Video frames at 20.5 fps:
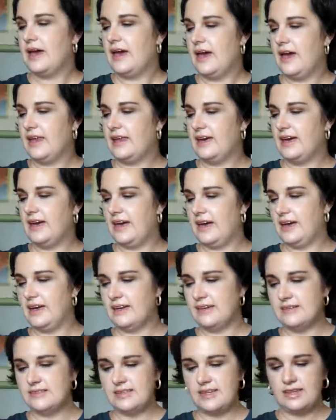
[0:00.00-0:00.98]
And it
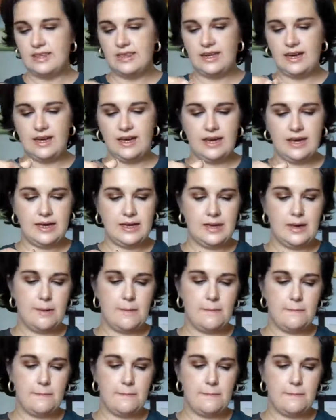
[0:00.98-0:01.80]
is the